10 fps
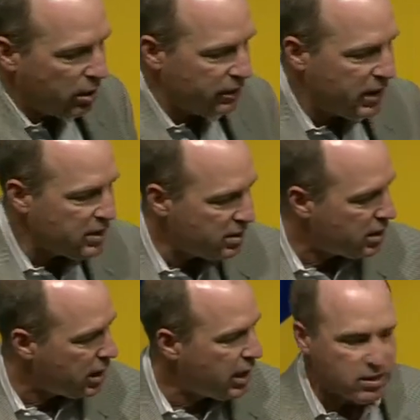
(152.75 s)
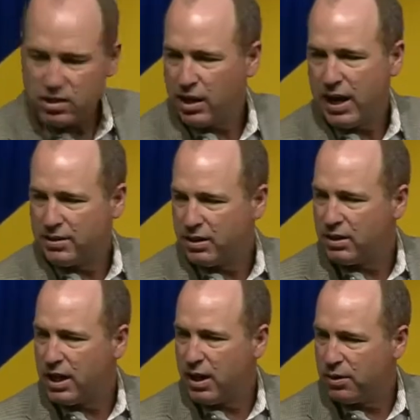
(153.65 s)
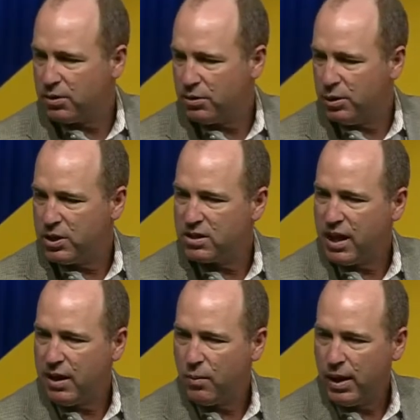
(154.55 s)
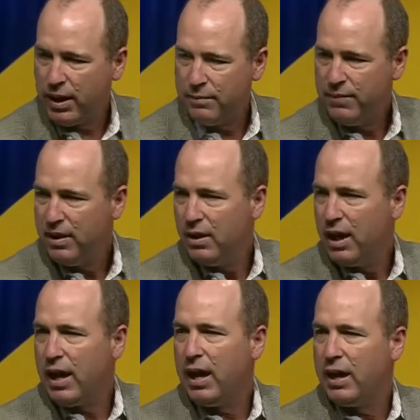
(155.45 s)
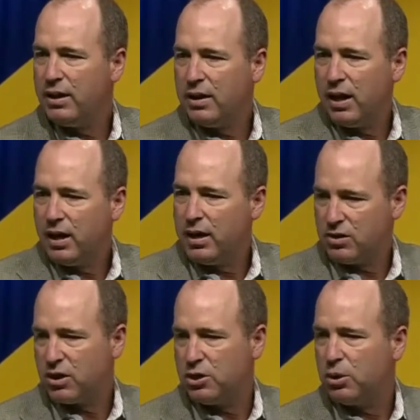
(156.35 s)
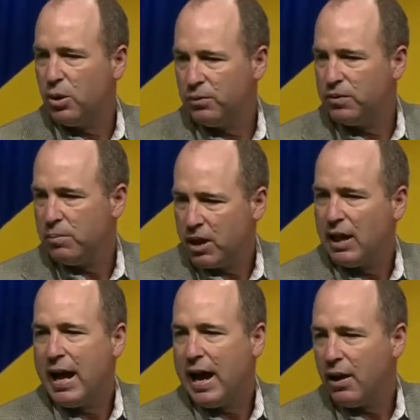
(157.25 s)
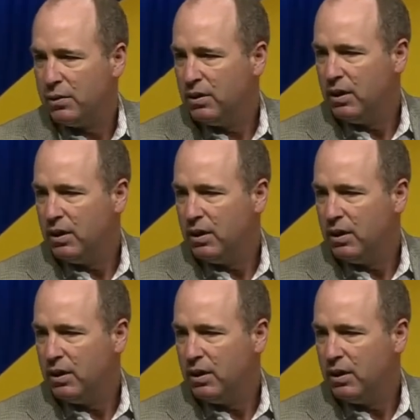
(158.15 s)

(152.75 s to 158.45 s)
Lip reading: of this gets connected together through this gateway and is controlled from the cloud